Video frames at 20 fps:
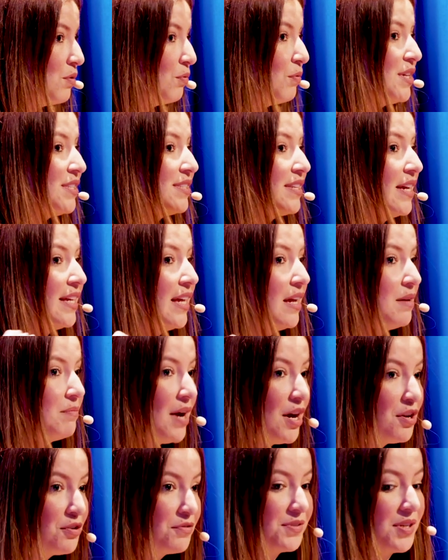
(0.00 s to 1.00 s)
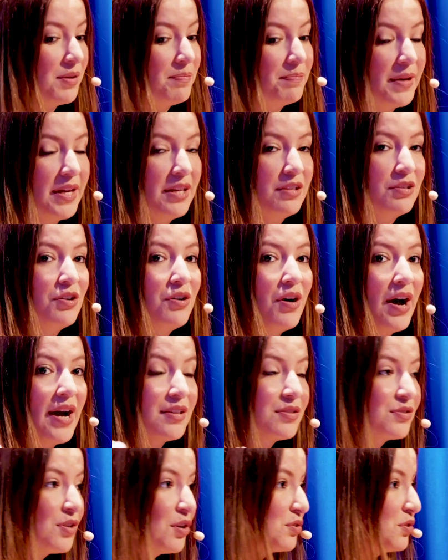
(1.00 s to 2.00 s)
Once I came out of San Pedro, I
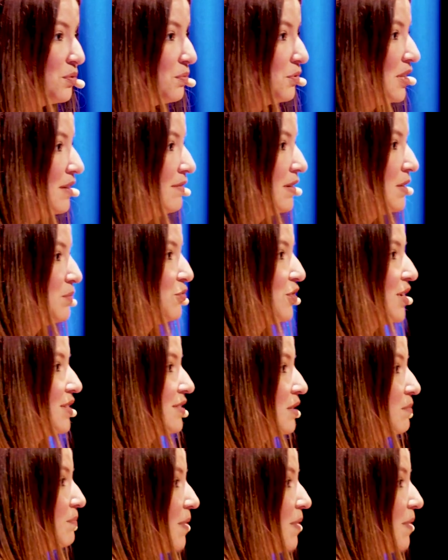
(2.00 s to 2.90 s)
talked to Bolivian press